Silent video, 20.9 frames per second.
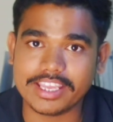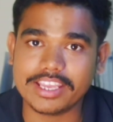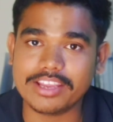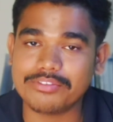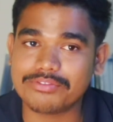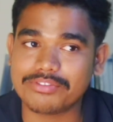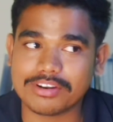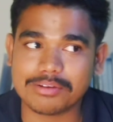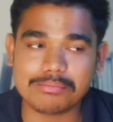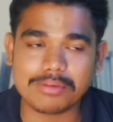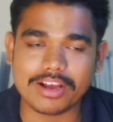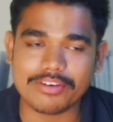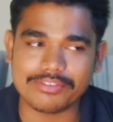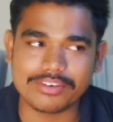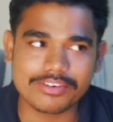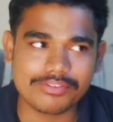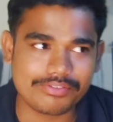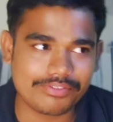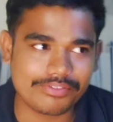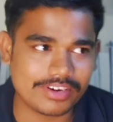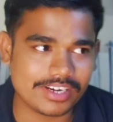take from
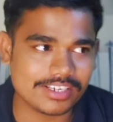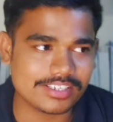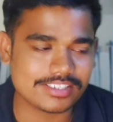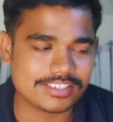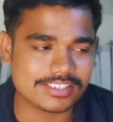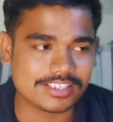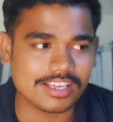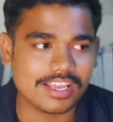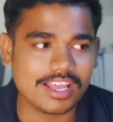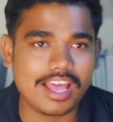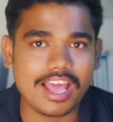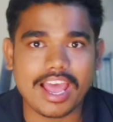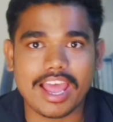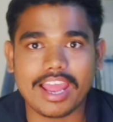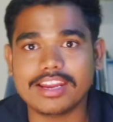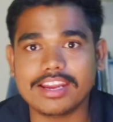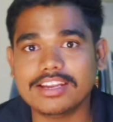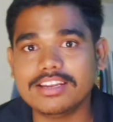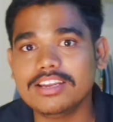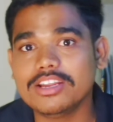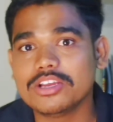our friends
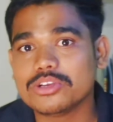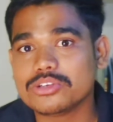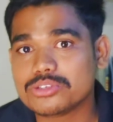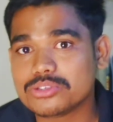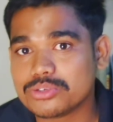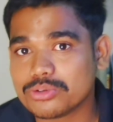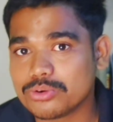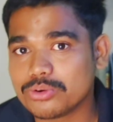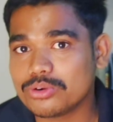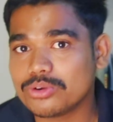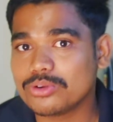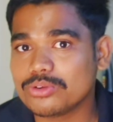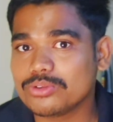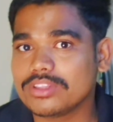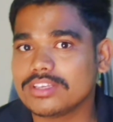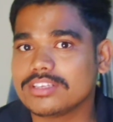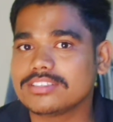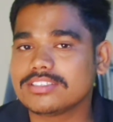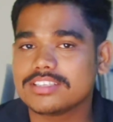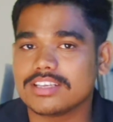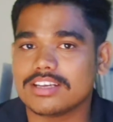and show
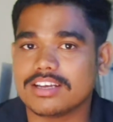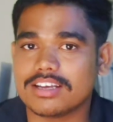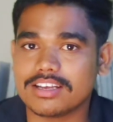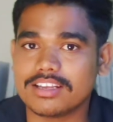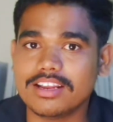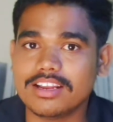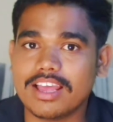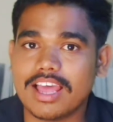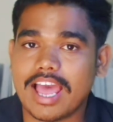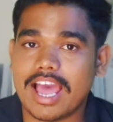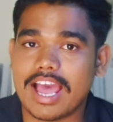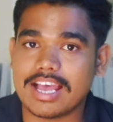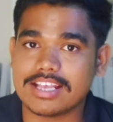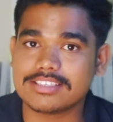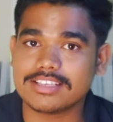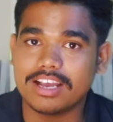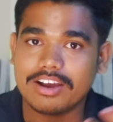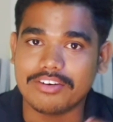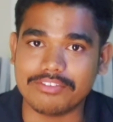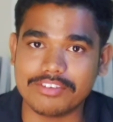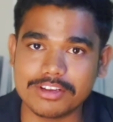to the sir
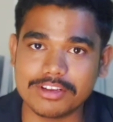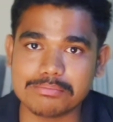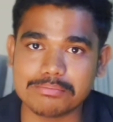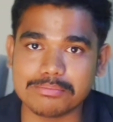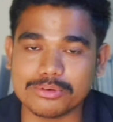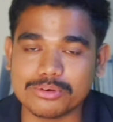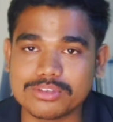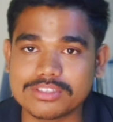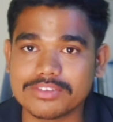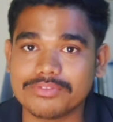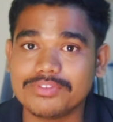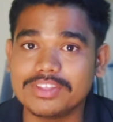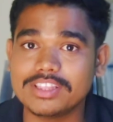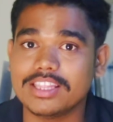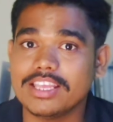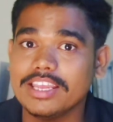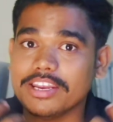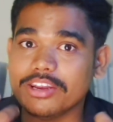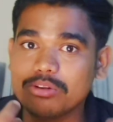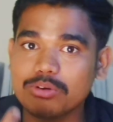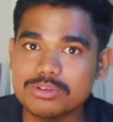as our books
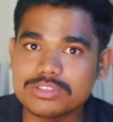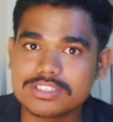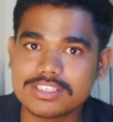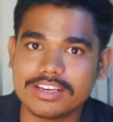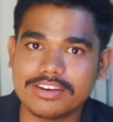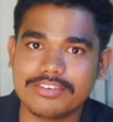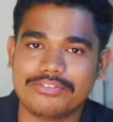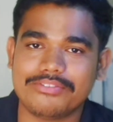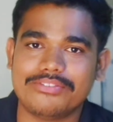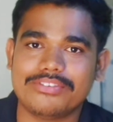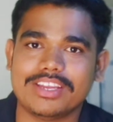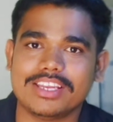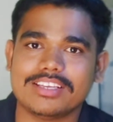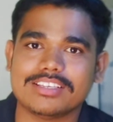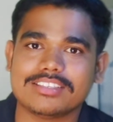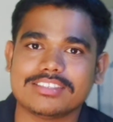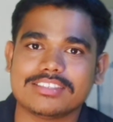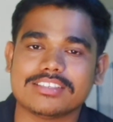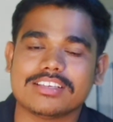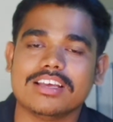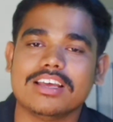with innocent
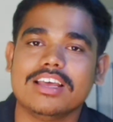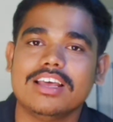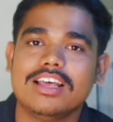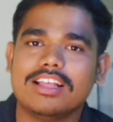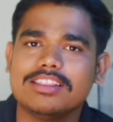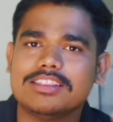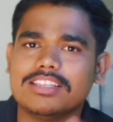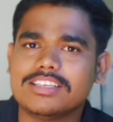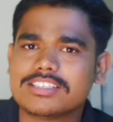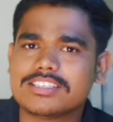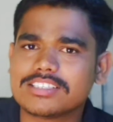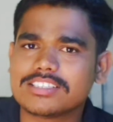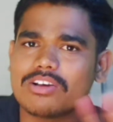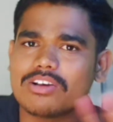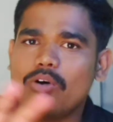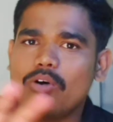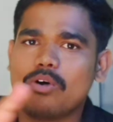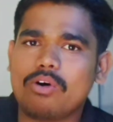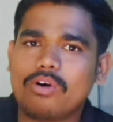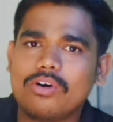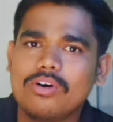face. This
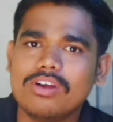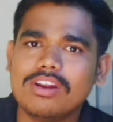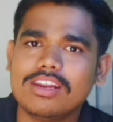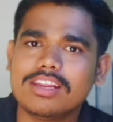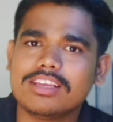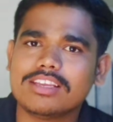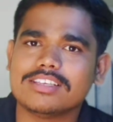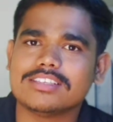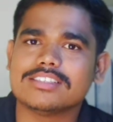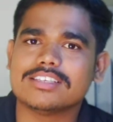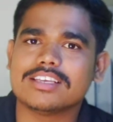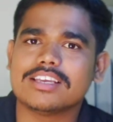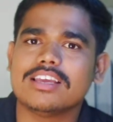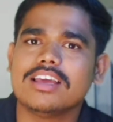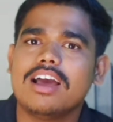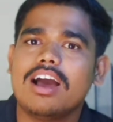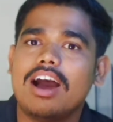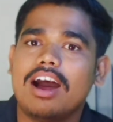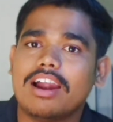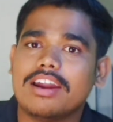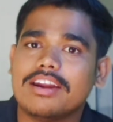is all is
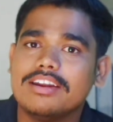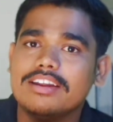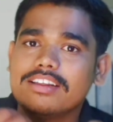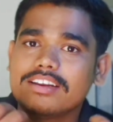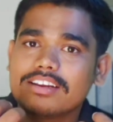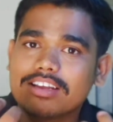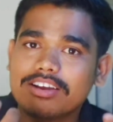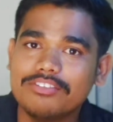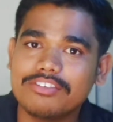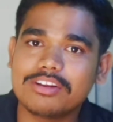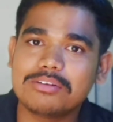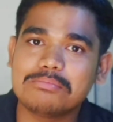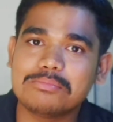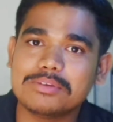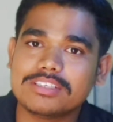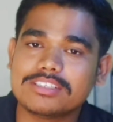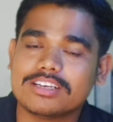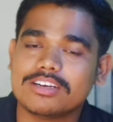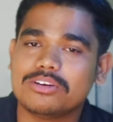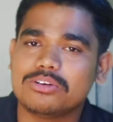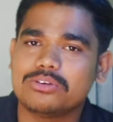a undercover
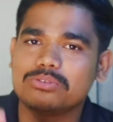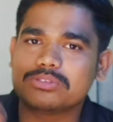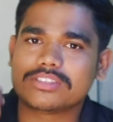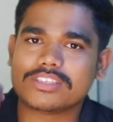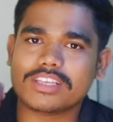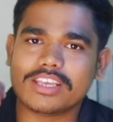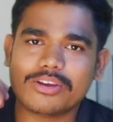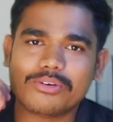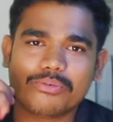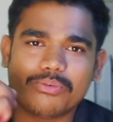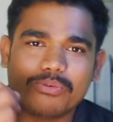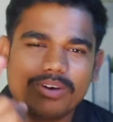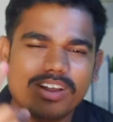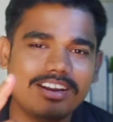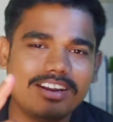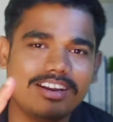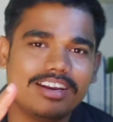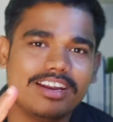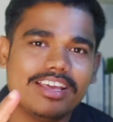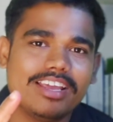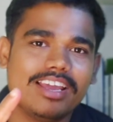mission to save
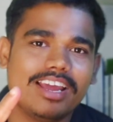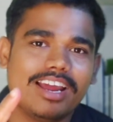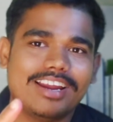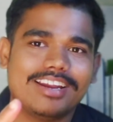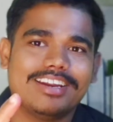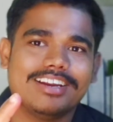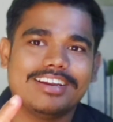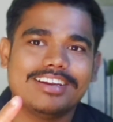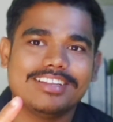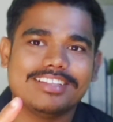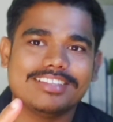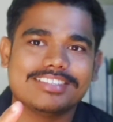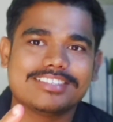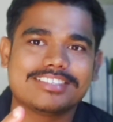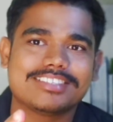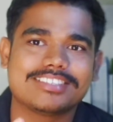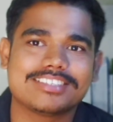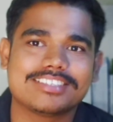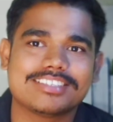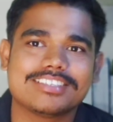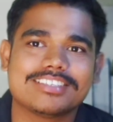one day
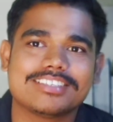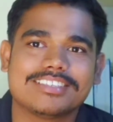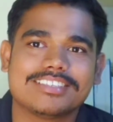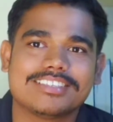attendance.